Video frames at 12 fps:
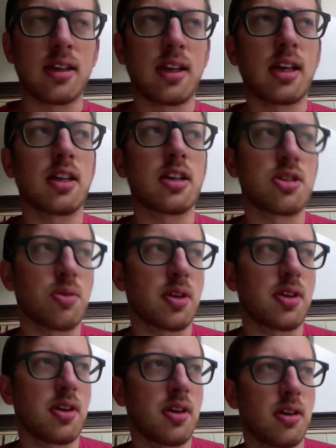English
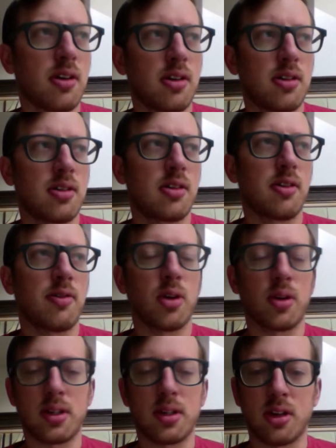with a
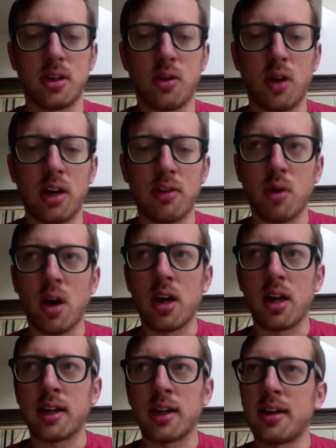focus in creative
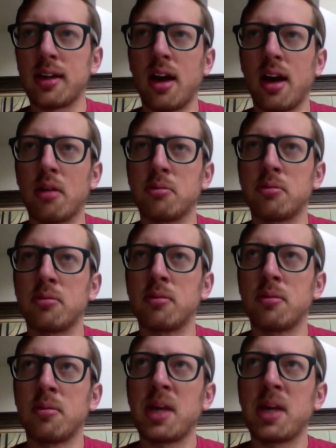writing.
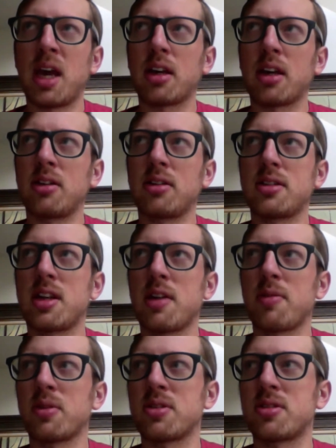Yeah,
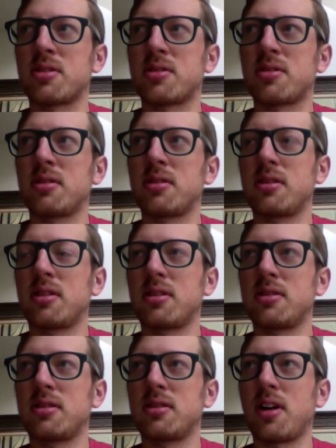Stanford's
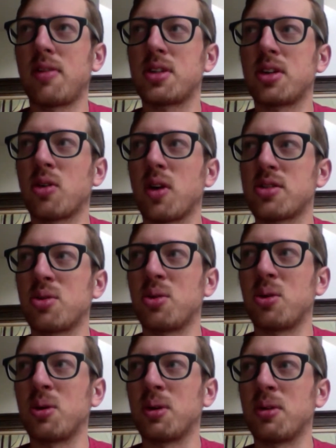obviously a great
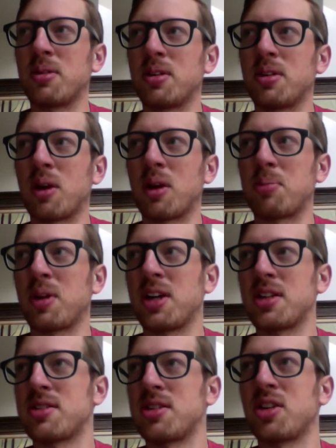school and a great
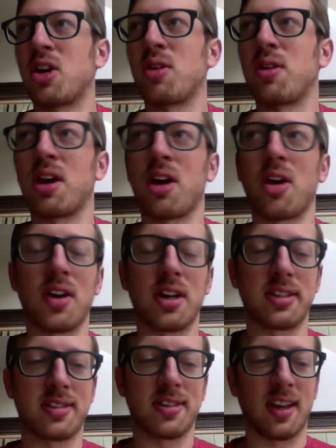place, and you go there and
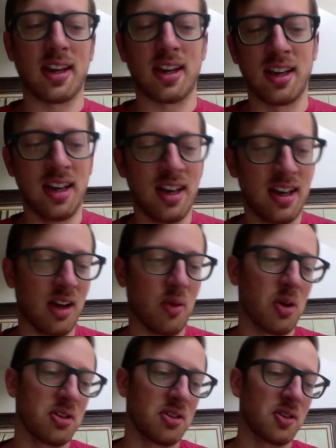it's like, I
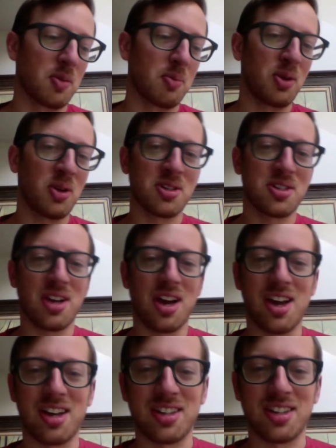want to do computer
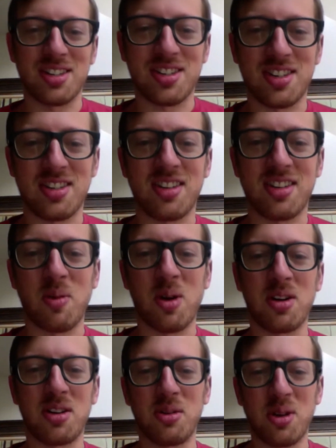science and I
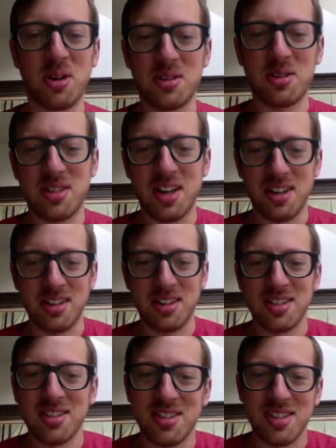want to do earth
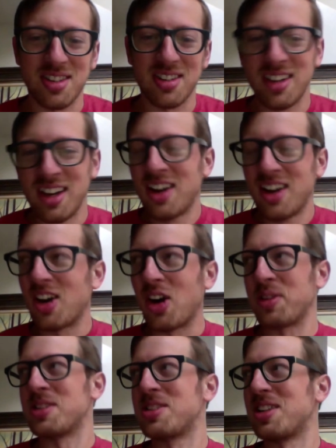studies and
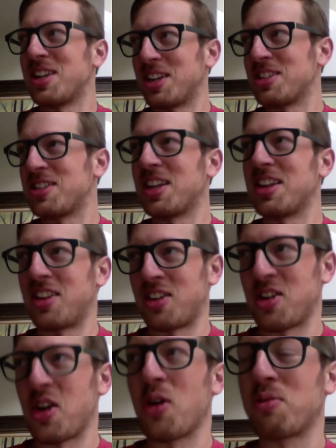all these things that
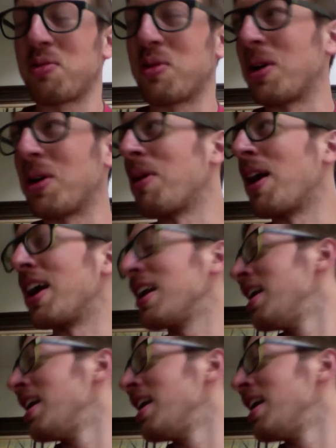they're known for, right?